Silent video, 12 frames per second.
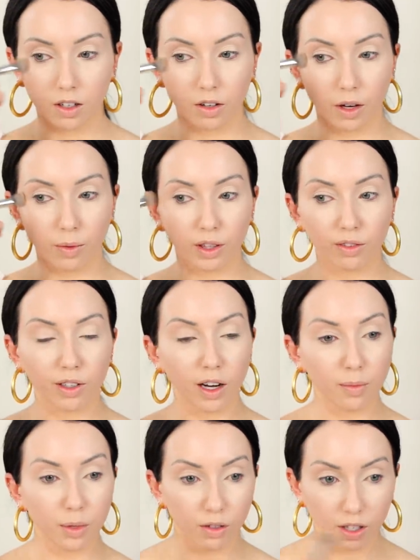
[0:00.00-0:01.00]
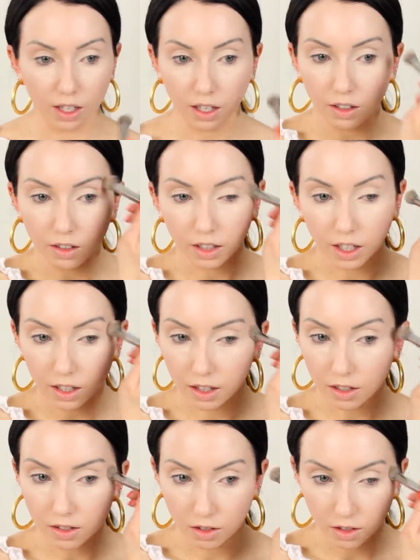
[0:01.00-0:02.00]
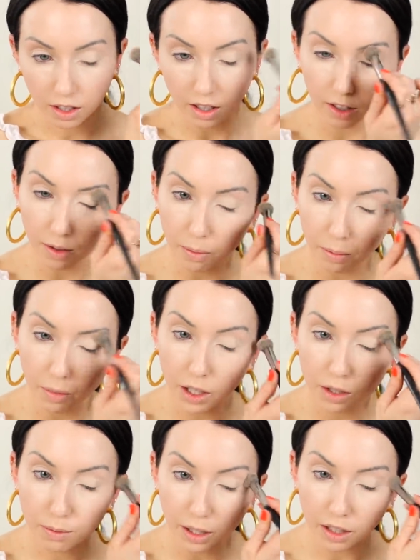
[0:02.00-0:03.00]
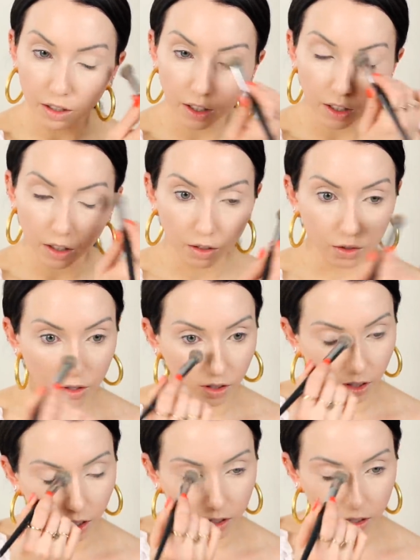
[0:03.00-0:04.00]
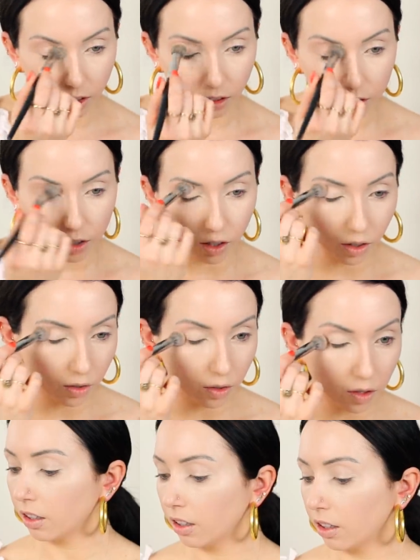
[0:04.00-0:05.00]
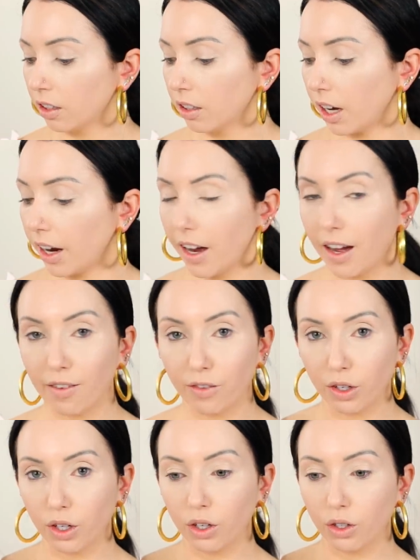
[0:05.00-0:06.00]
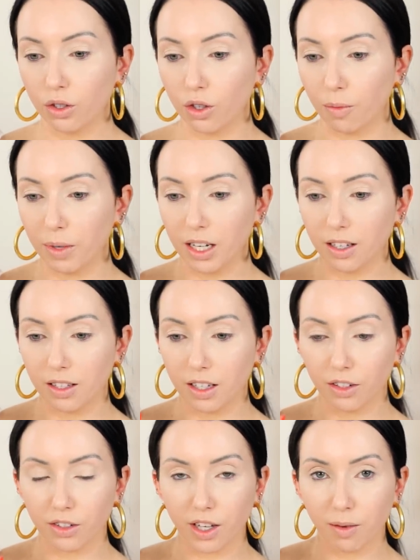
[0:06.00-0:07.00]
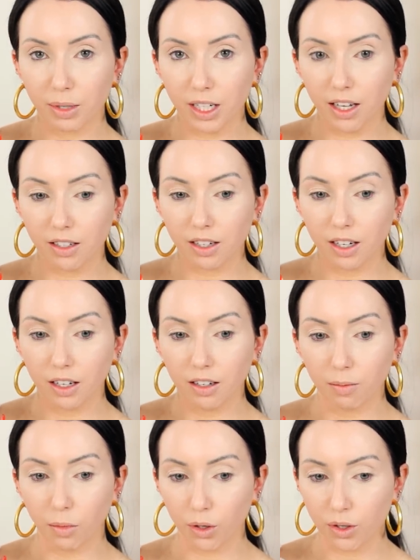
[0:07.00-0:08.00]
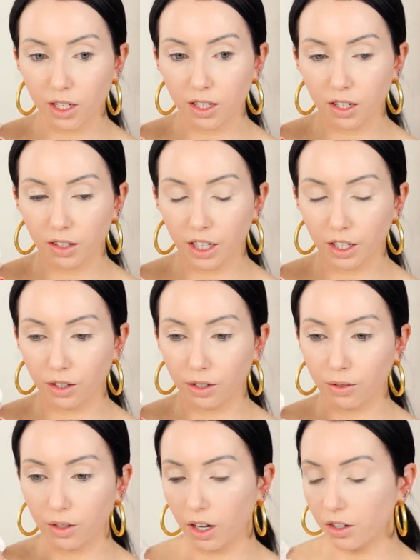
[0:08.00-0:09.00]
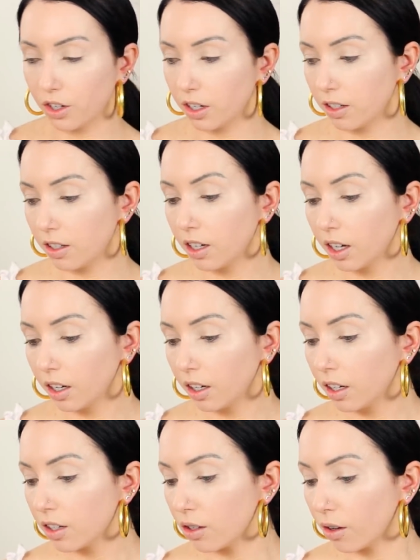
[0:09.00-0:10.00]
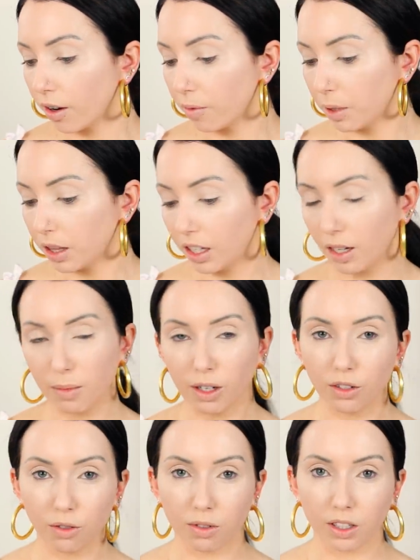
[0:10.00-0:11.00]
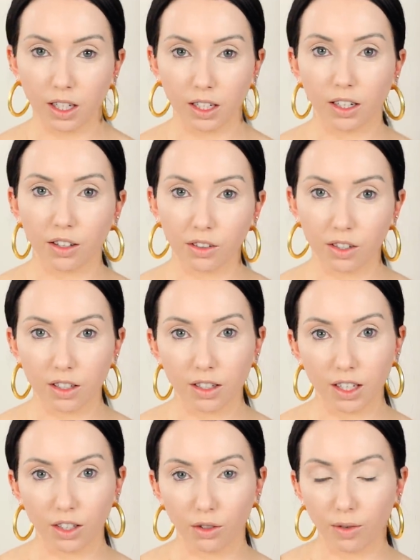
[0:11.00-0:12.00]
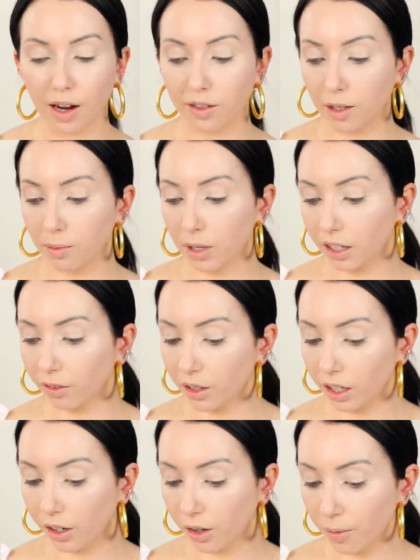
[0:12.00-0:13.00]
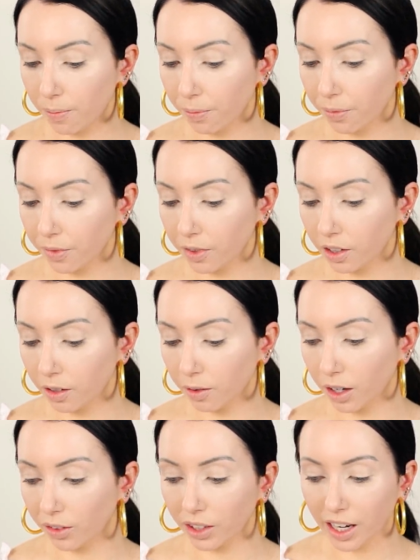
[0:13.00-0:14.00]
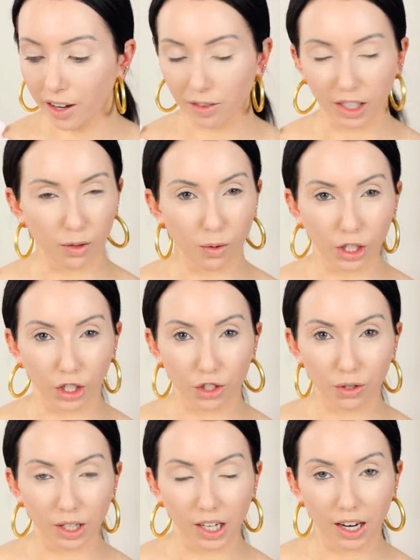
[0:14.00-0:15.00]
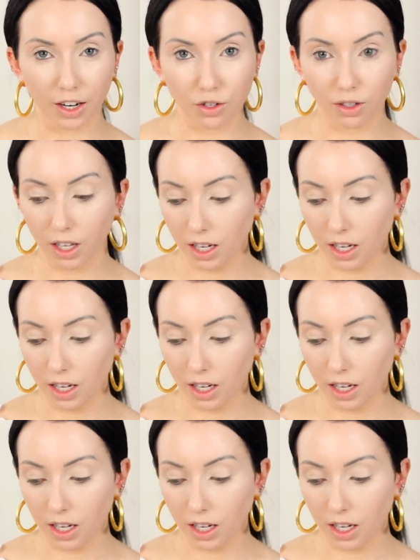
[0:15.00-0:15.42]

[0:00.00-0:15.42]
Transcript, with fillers: Okay, with the Flower Beauty underneath, it's looking much better than it usually does on its own. I have so many concealers I've been testing. Most of these are like new launches, so I've been thinking about doing like another concealer roundup kind of video I only have like one or two that I actually